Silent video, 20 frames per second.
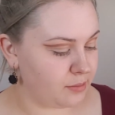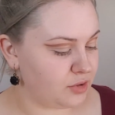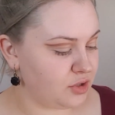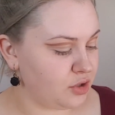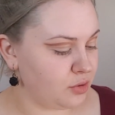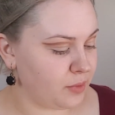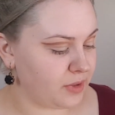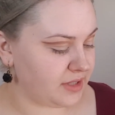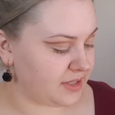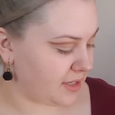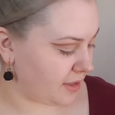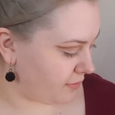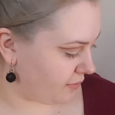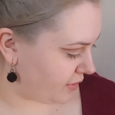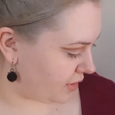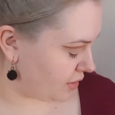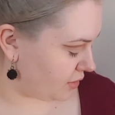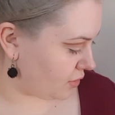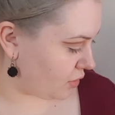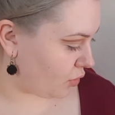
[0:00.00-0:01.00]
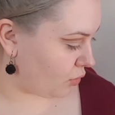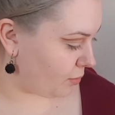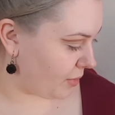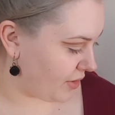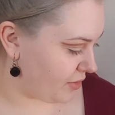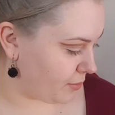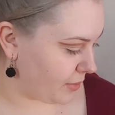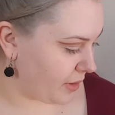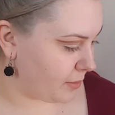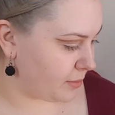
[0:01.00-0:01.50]
217. Oh, by
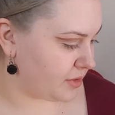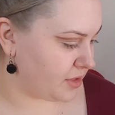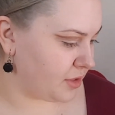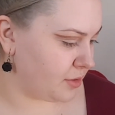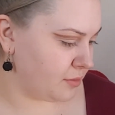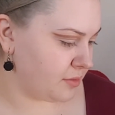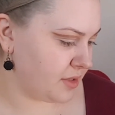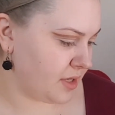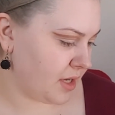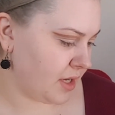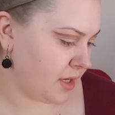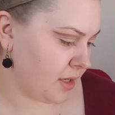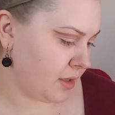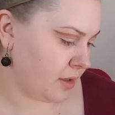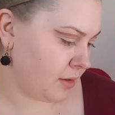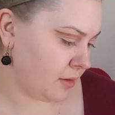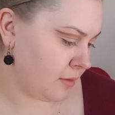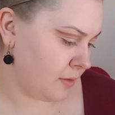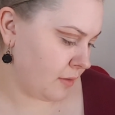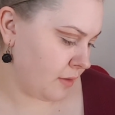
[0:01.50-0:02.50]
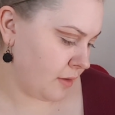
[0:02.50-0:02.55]
the way, I was using,